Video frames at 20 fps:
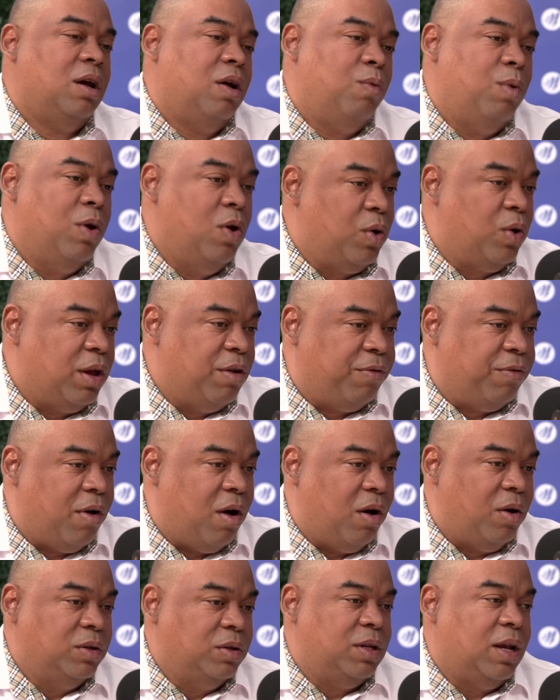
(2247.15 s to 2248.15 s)
We're looking
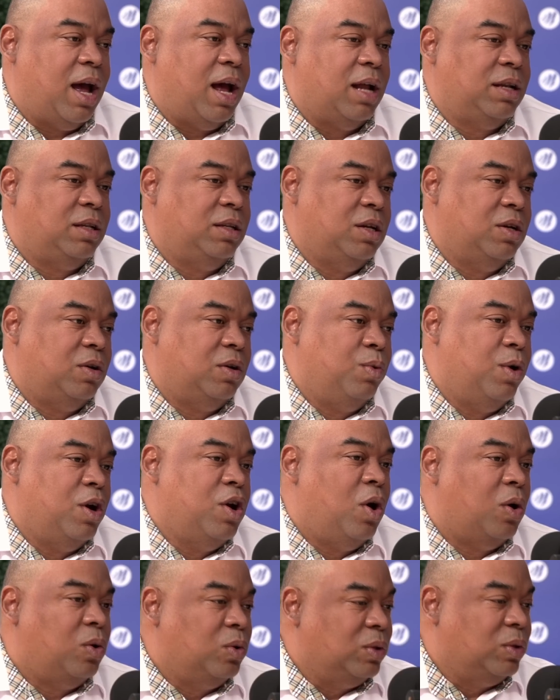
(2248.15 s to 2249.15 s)
forward to that. You know, we're
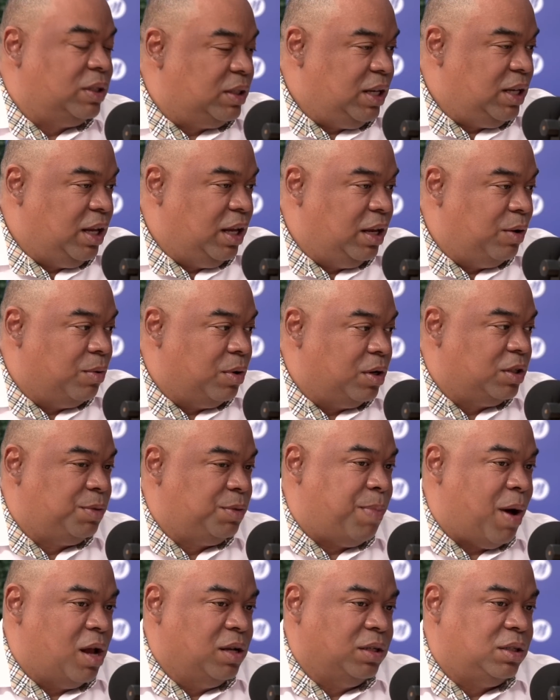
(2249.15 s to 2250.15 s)
now seeing where
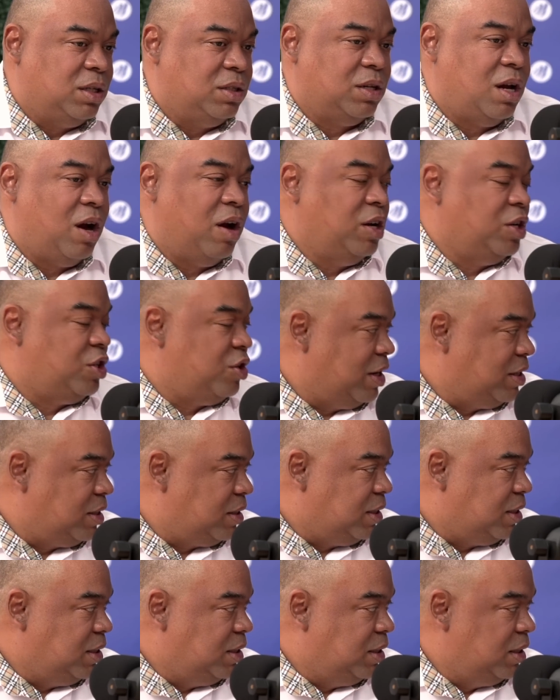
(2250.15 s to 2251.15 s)
sponsors are
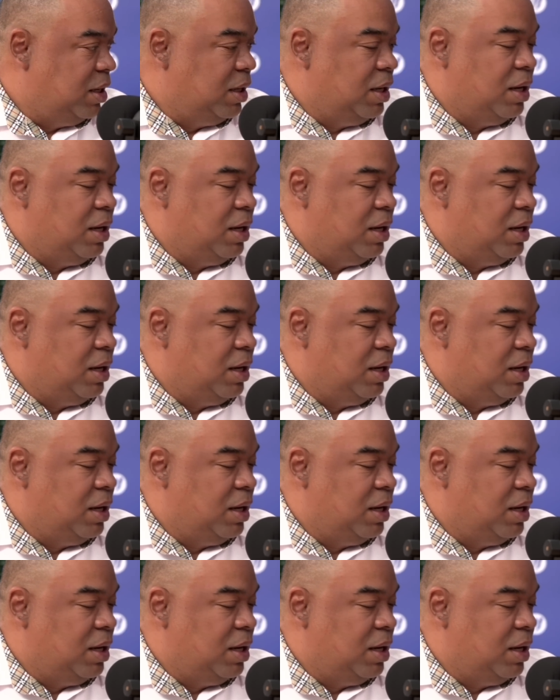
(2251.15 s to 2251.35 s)
interested